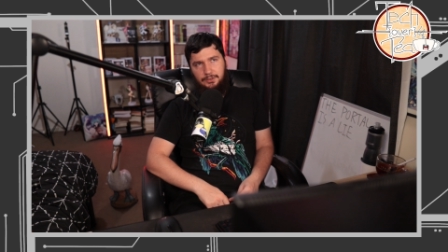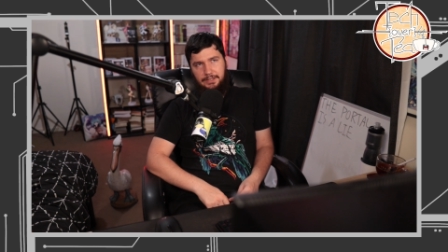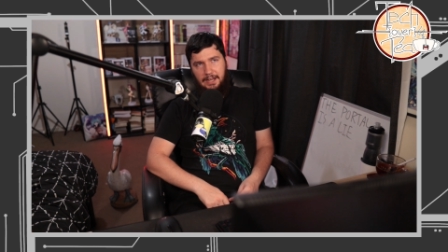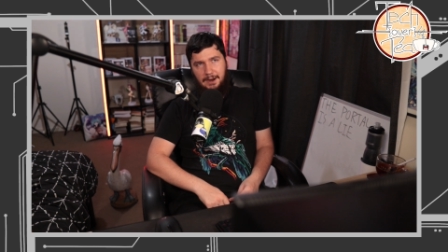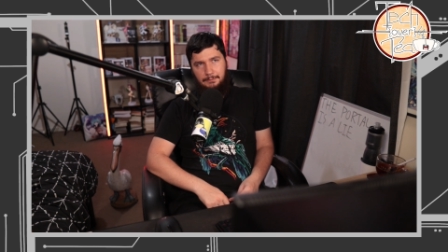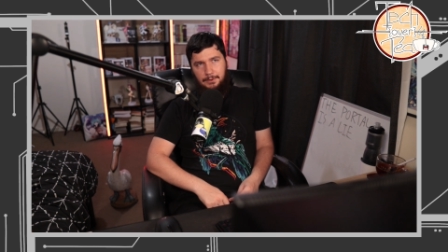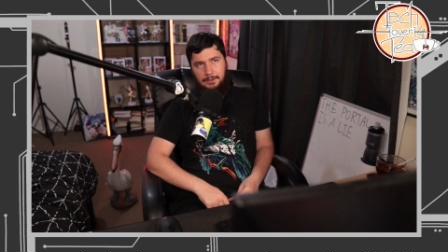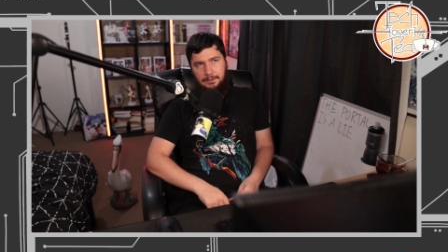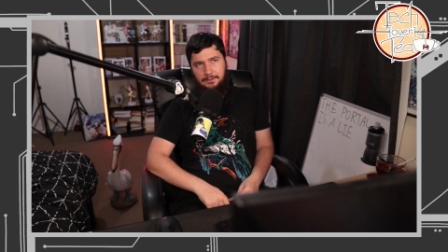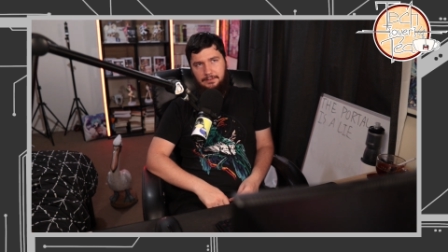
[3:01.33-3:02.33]

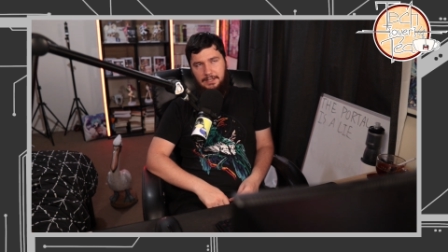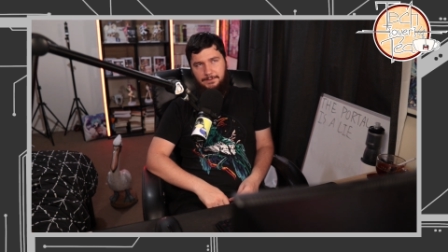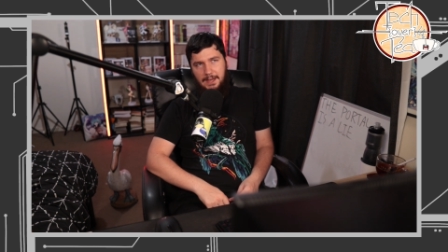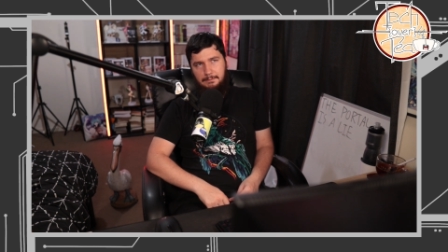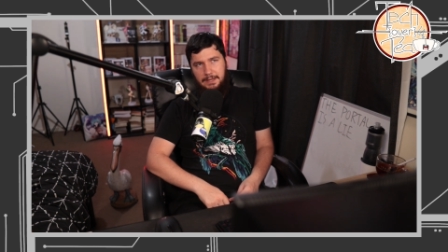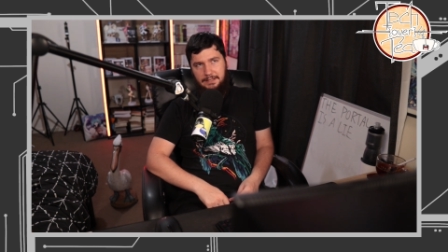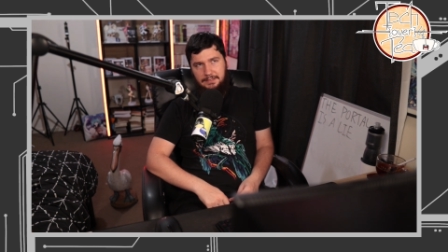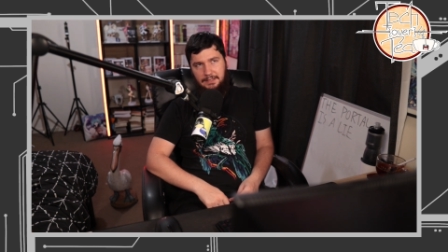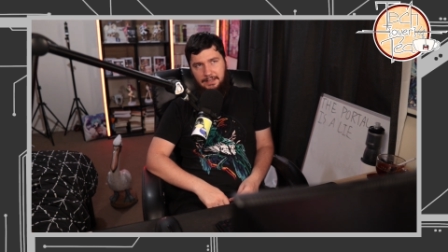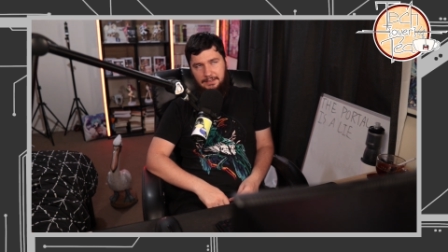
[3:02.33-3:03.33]
camera, if that makes
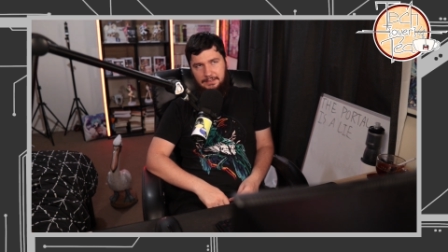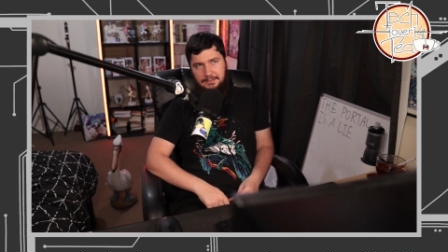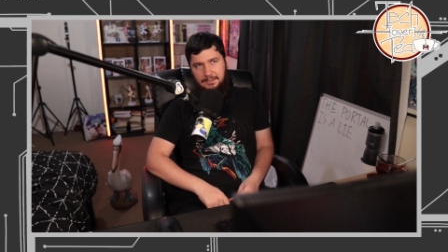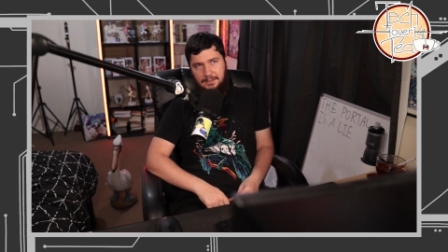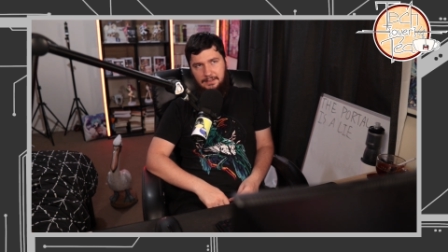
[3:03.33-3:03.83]
sense.